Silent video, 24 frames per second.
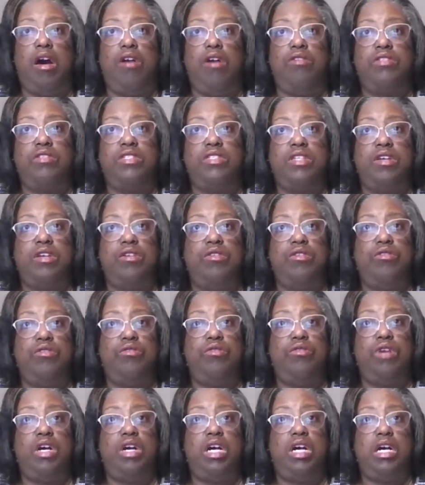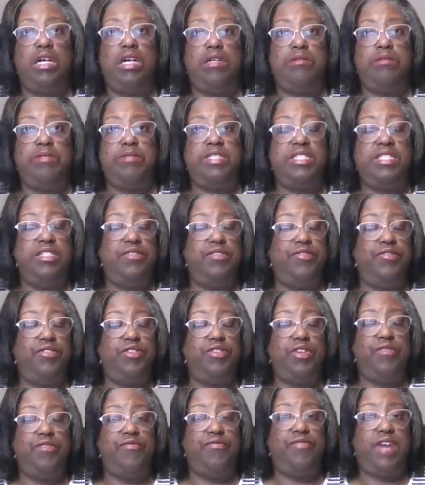Also, see if
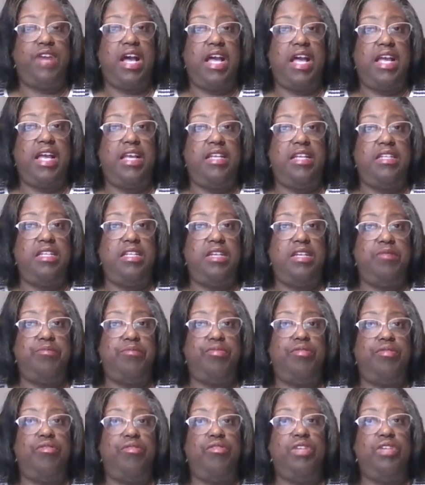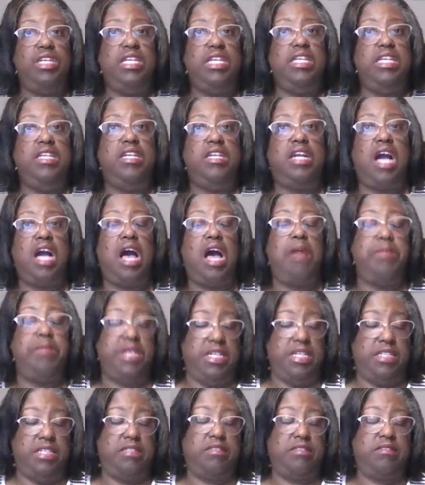you can find employee
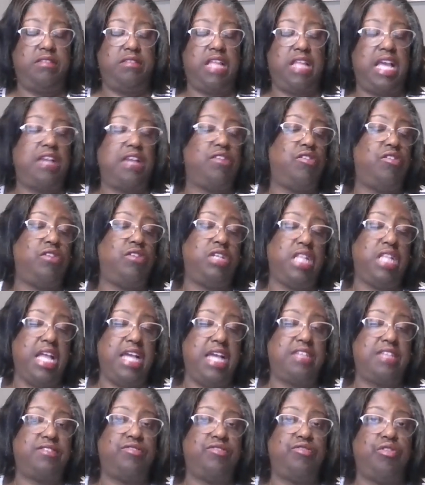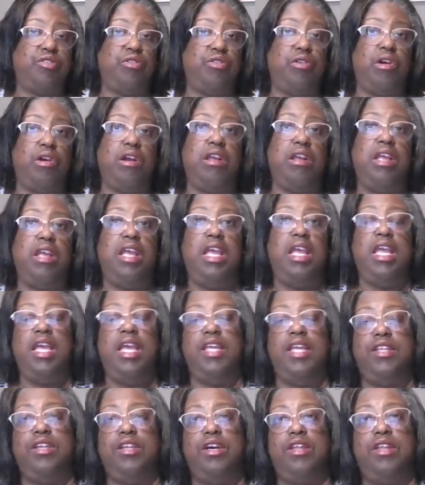comments like on Glassdoor
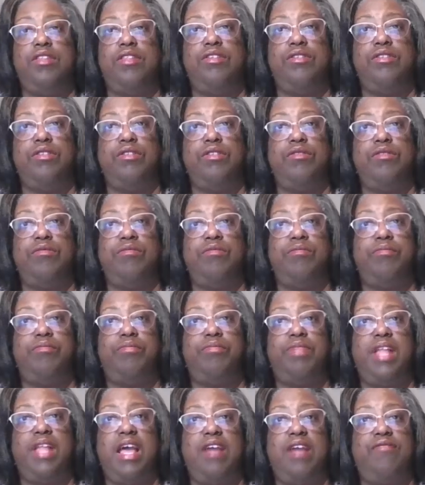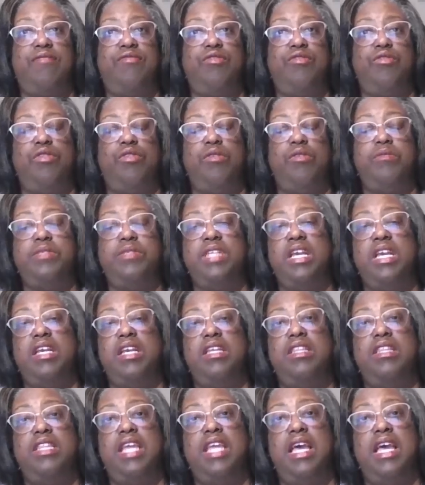and other platforms
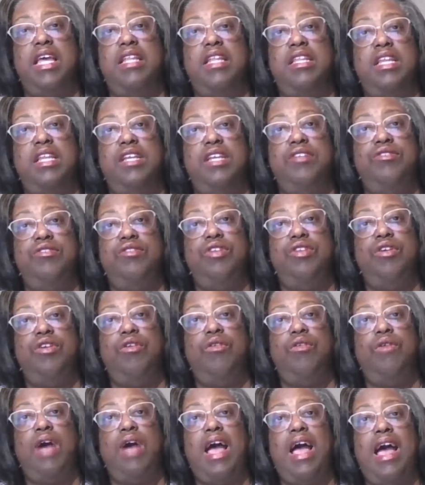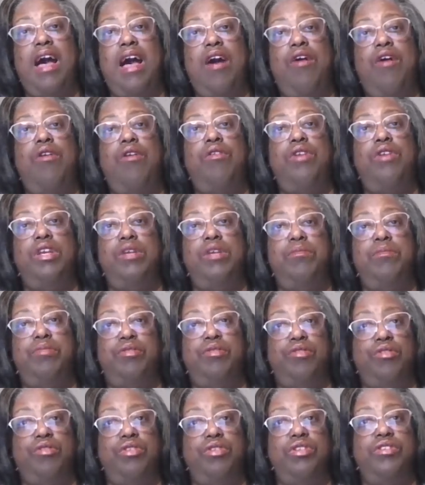that let you know how
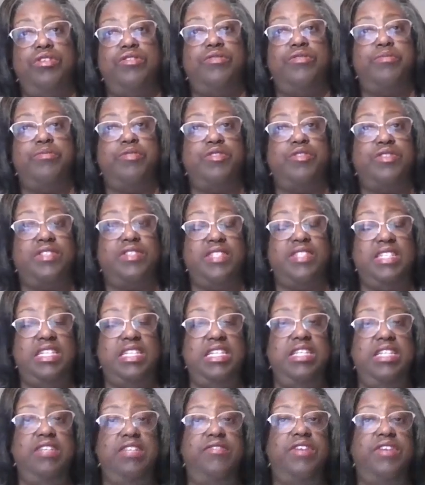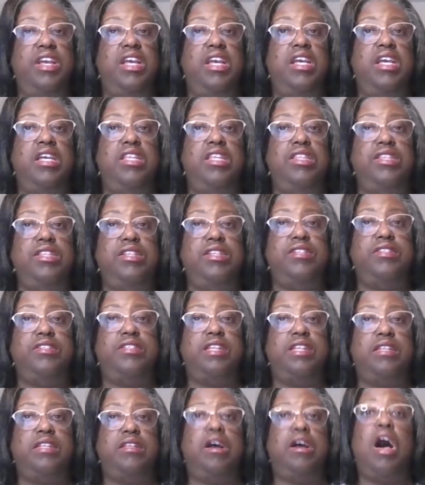employers perceive
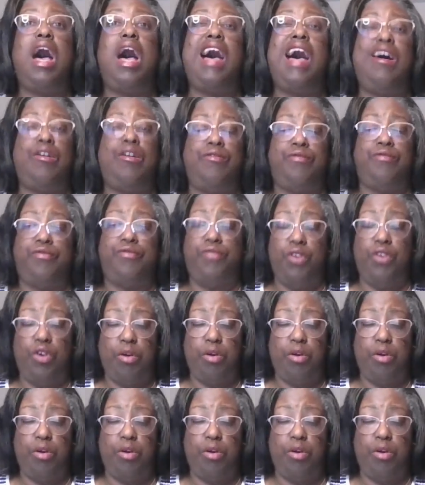this, how